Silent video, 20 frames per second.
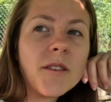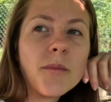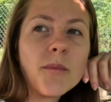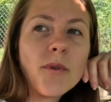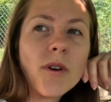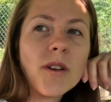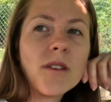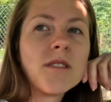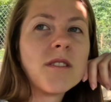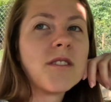
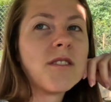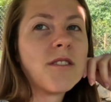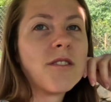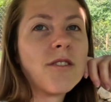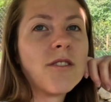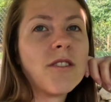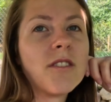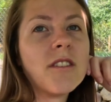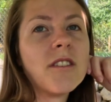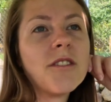prices
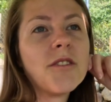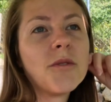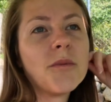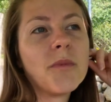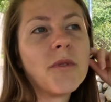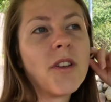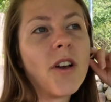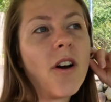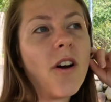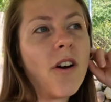are a little
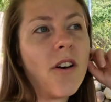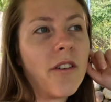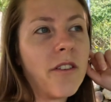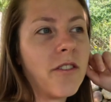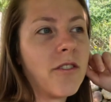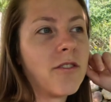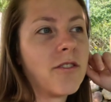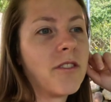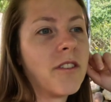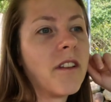bit
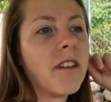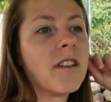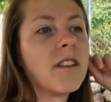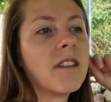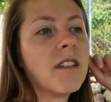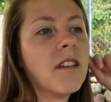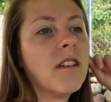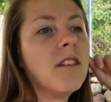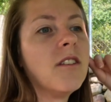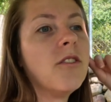higher
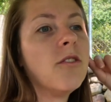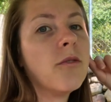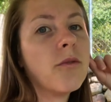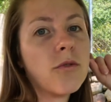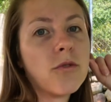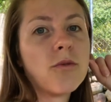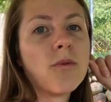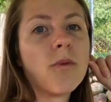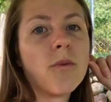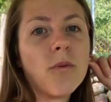than
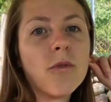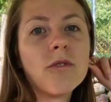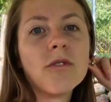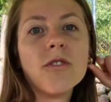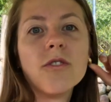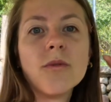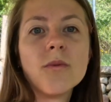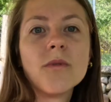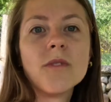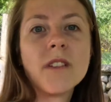usual
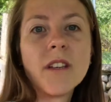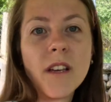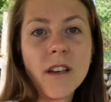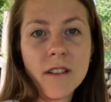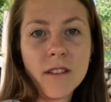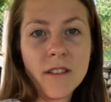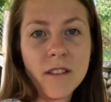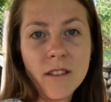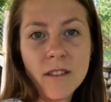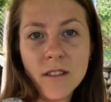what you would
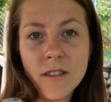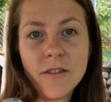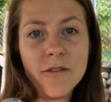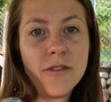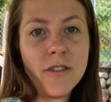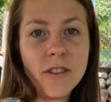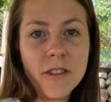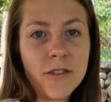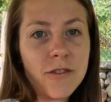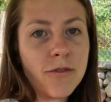get in the
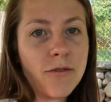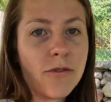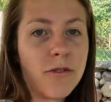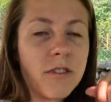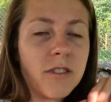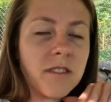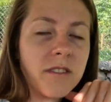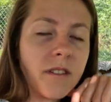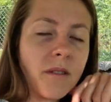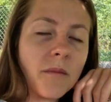village, for
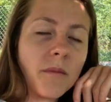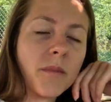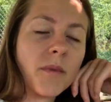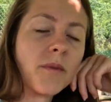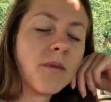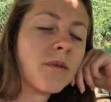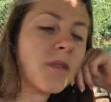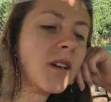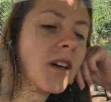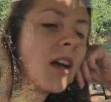
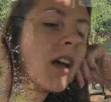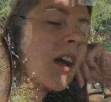example.